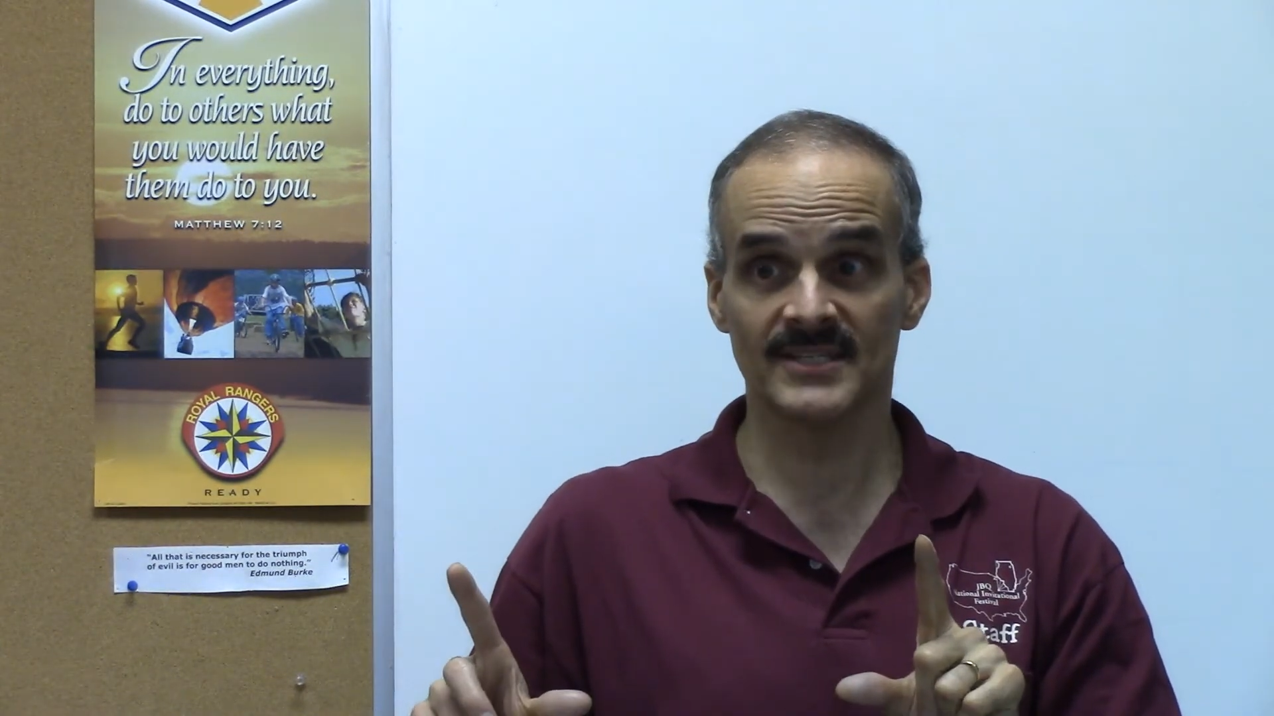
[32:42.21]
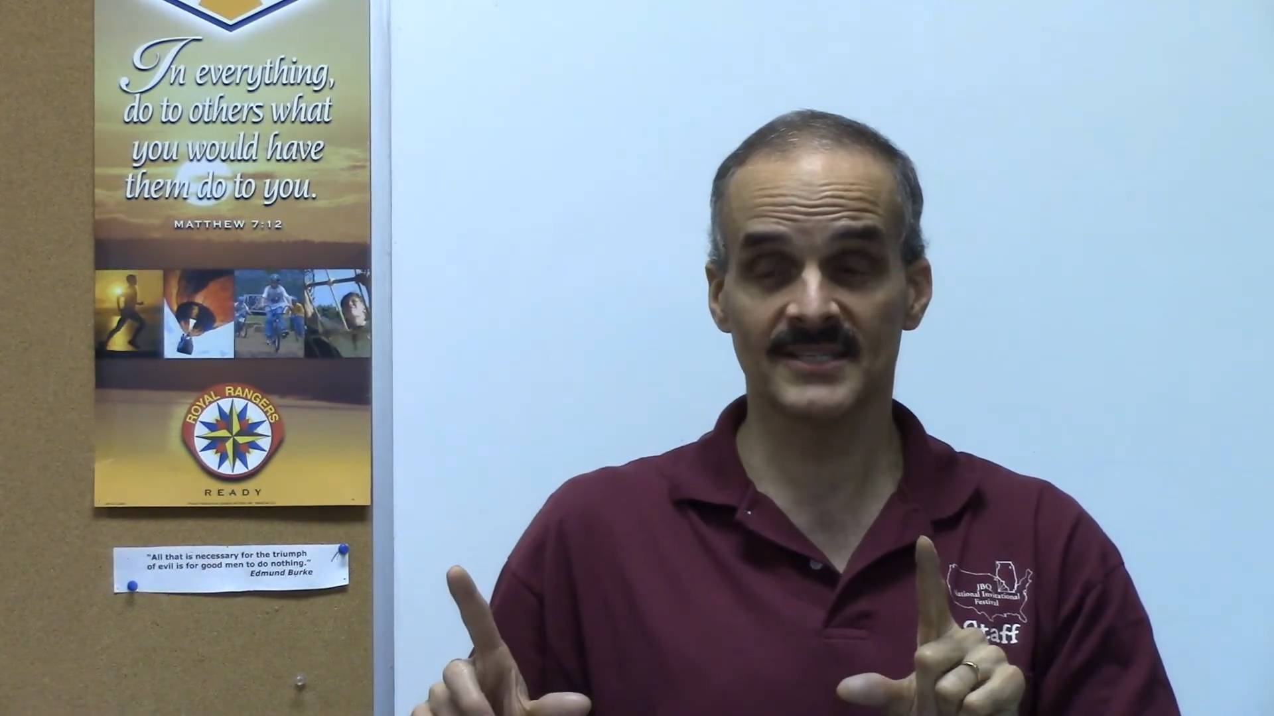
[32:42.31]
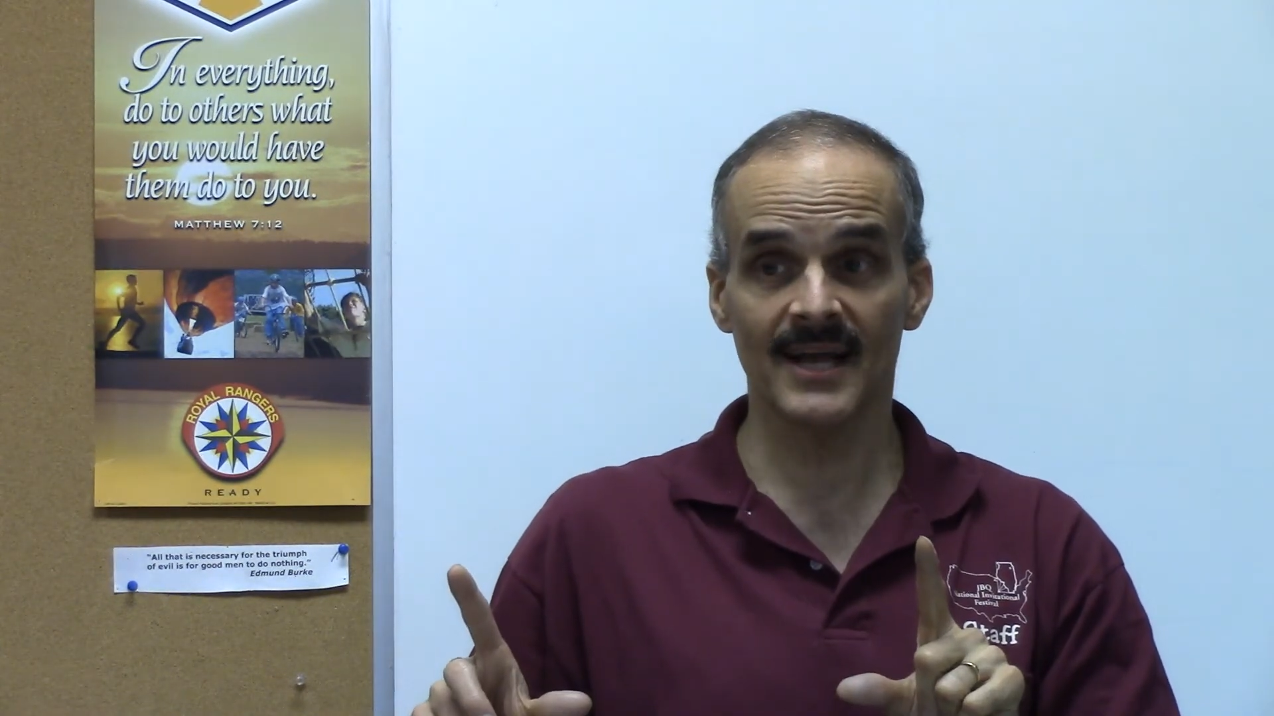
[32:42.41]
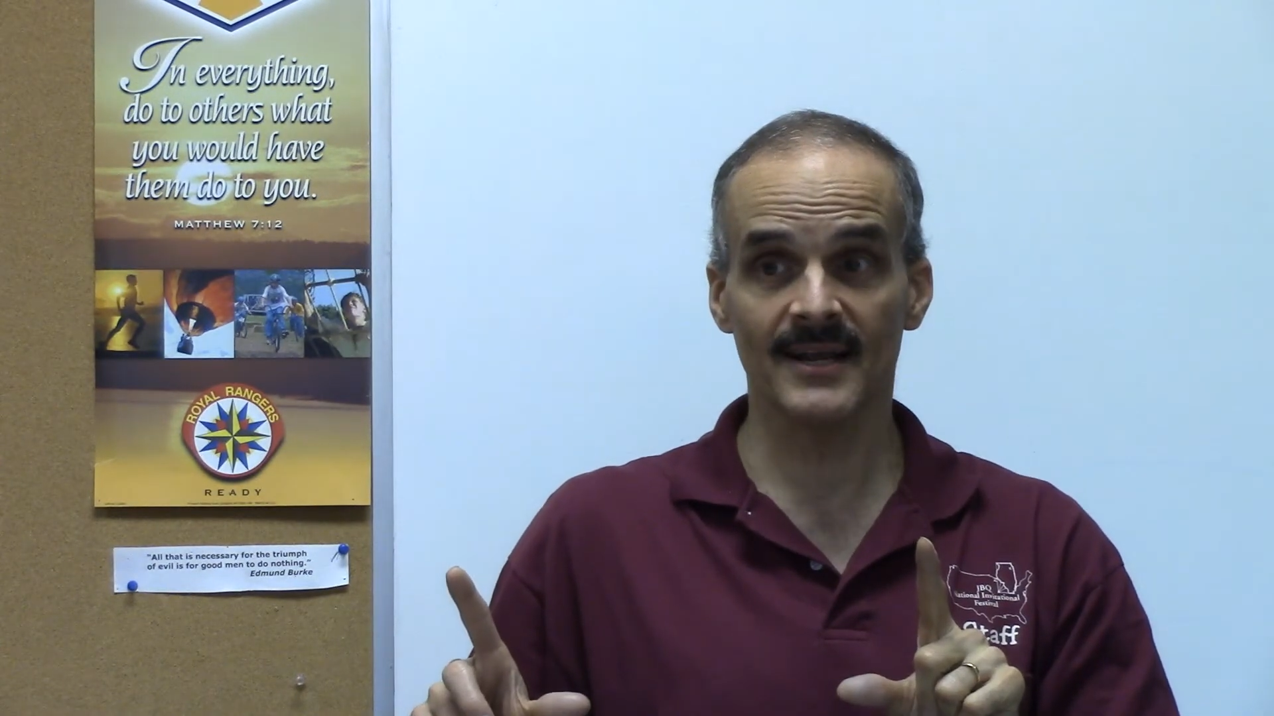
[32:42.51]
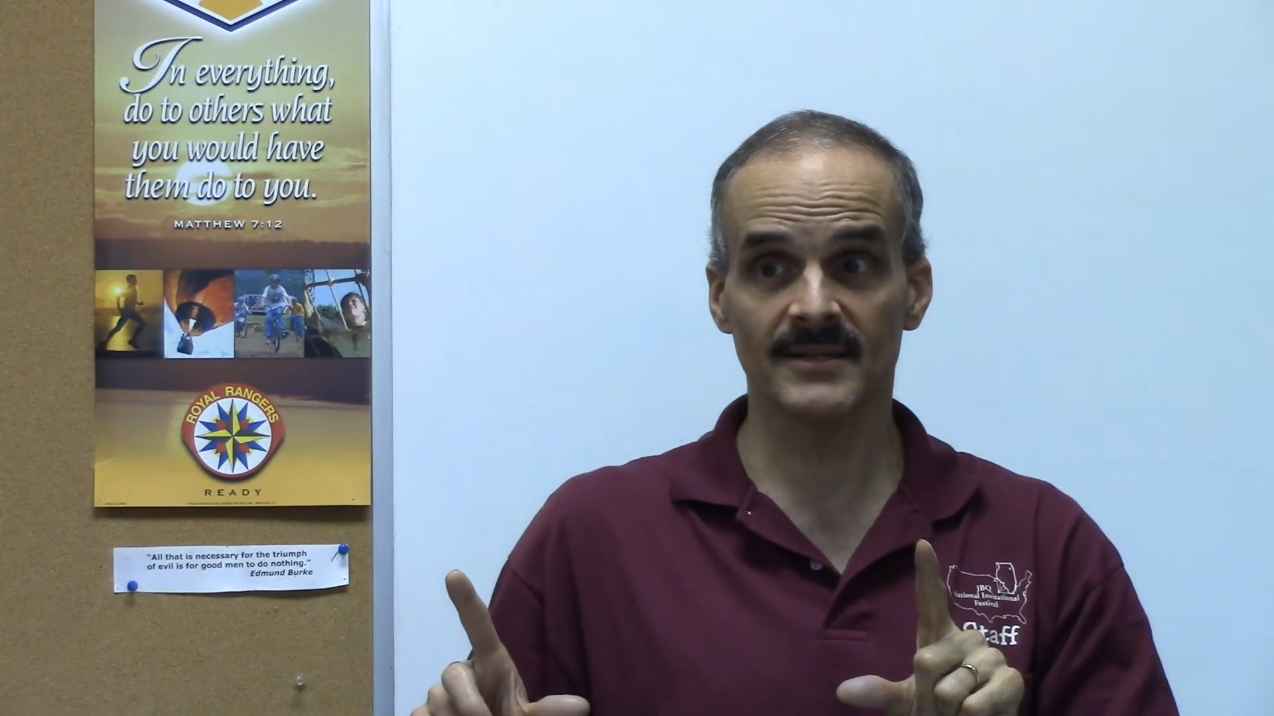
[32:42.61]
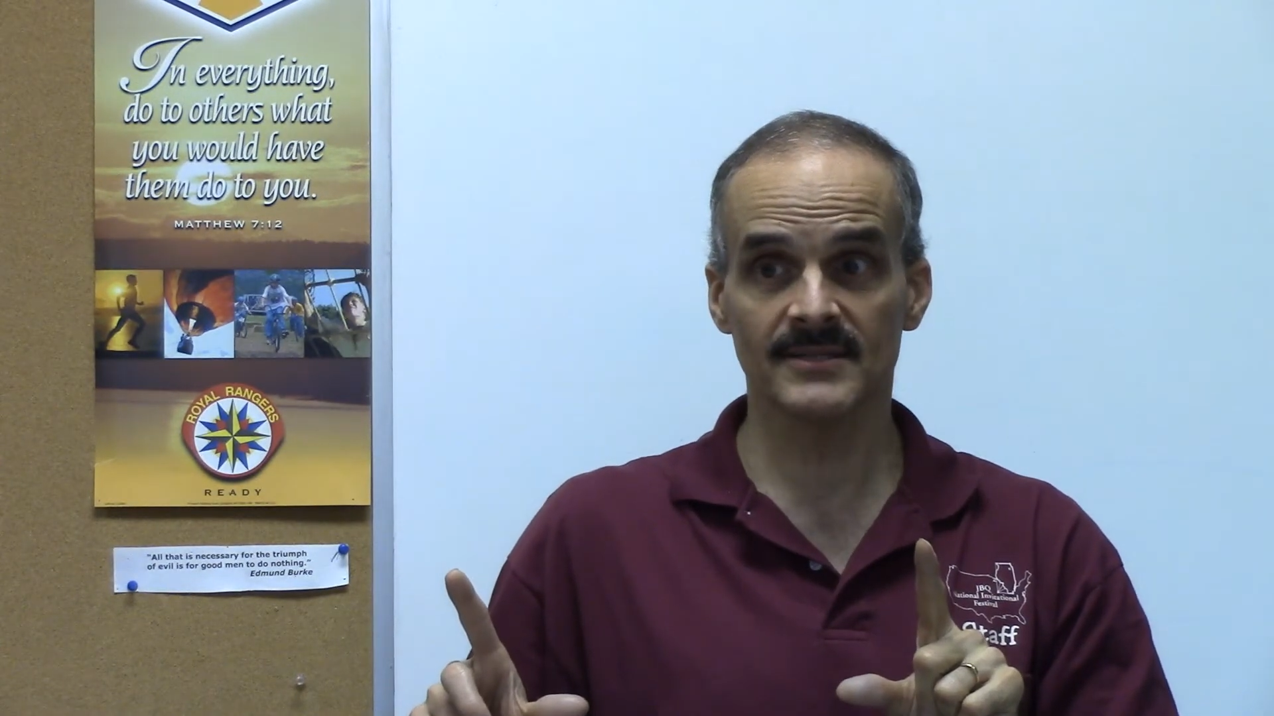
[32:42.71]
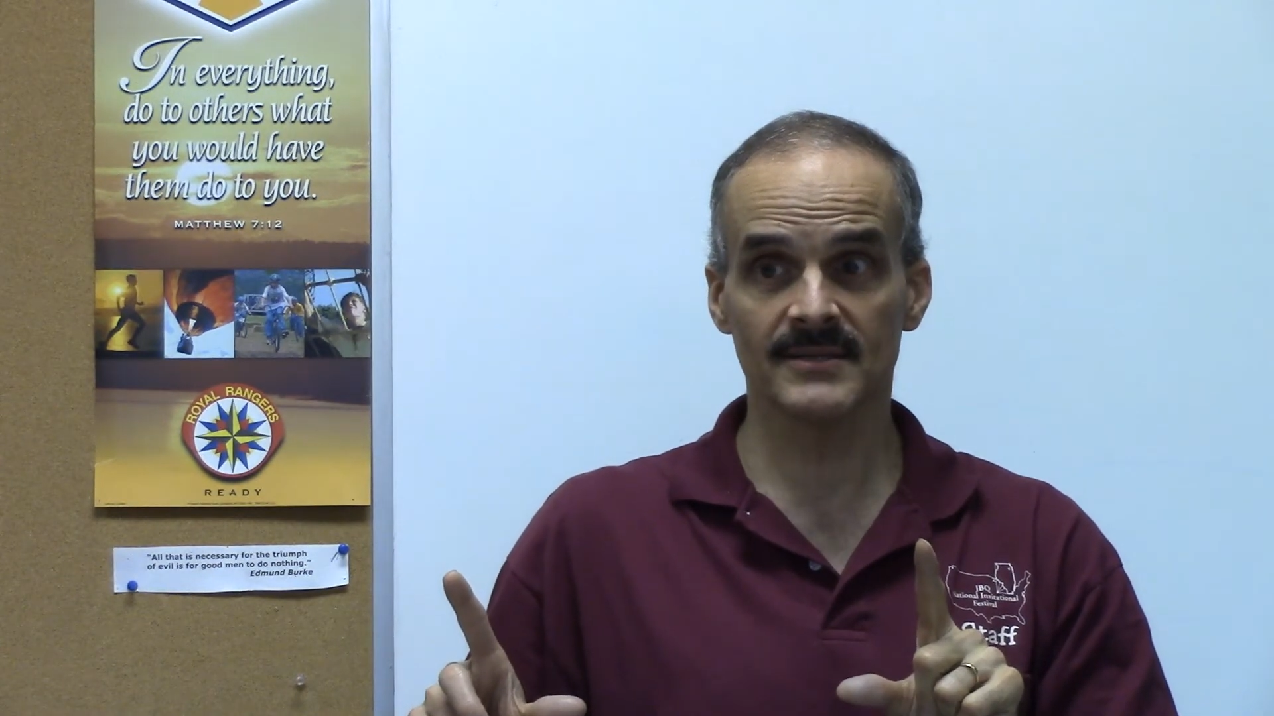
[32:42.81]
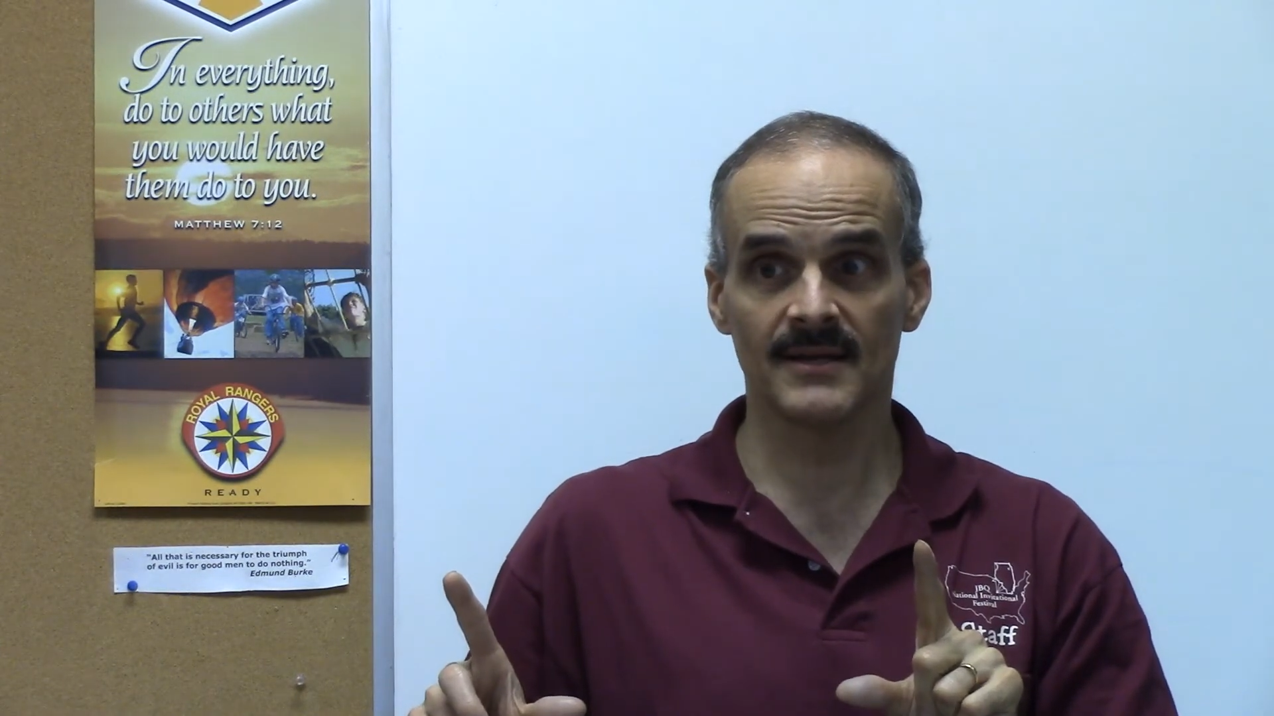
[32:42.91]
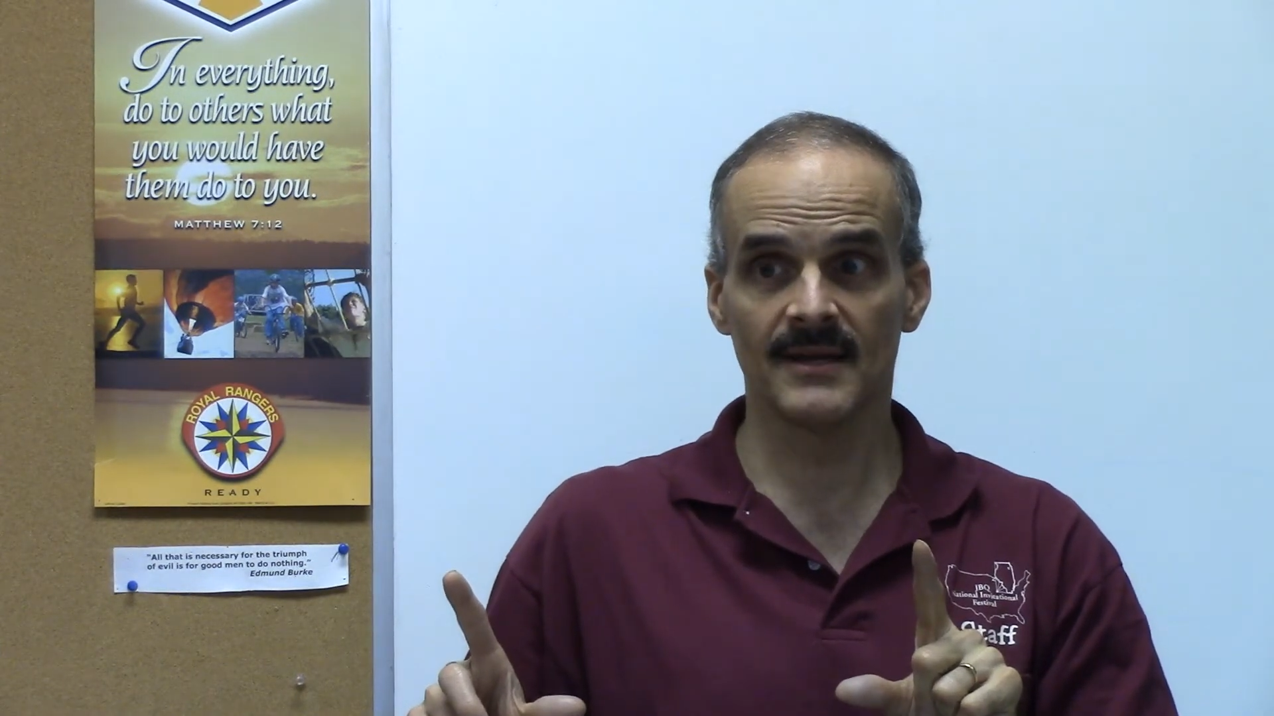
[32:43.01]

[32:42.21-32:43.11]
seconds.